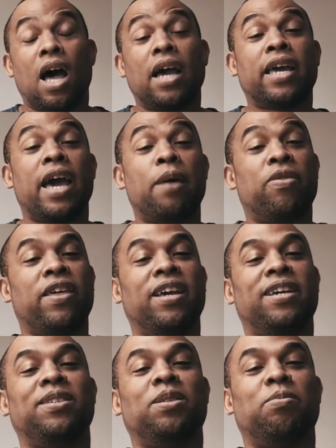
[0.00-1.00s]
I kept
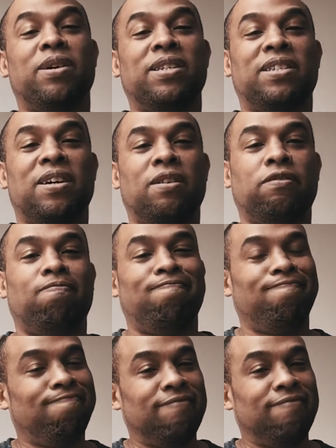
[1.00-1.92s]
thinking to myself,